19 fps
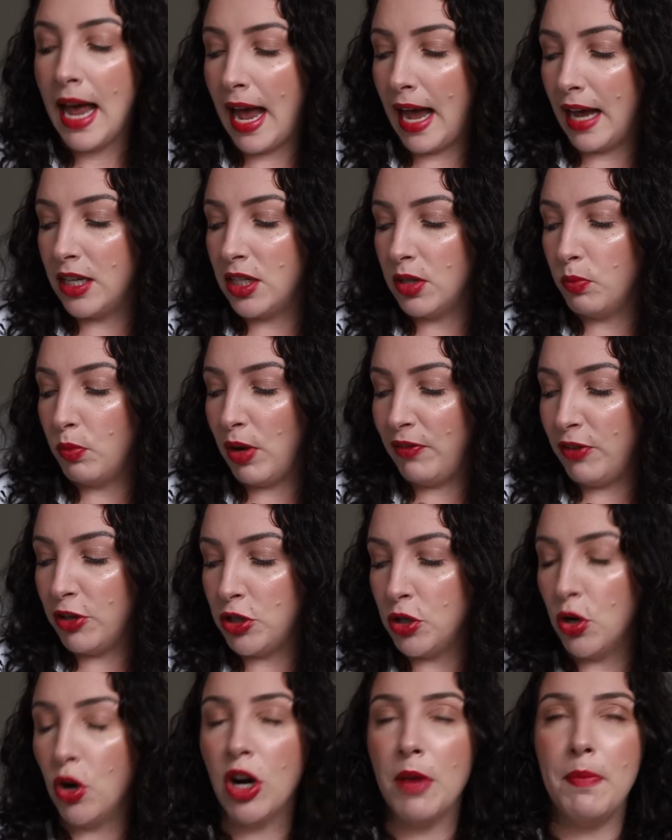And if you
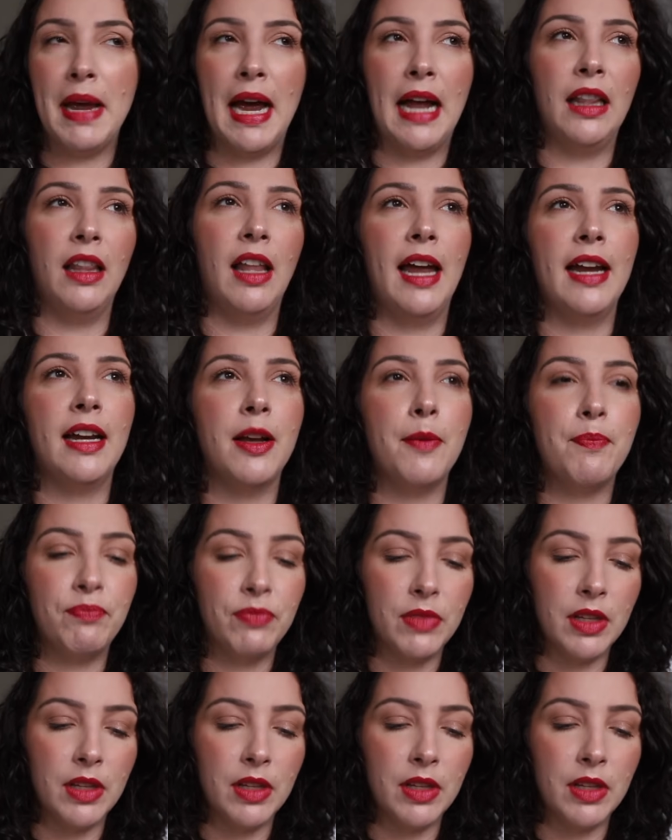talk about like,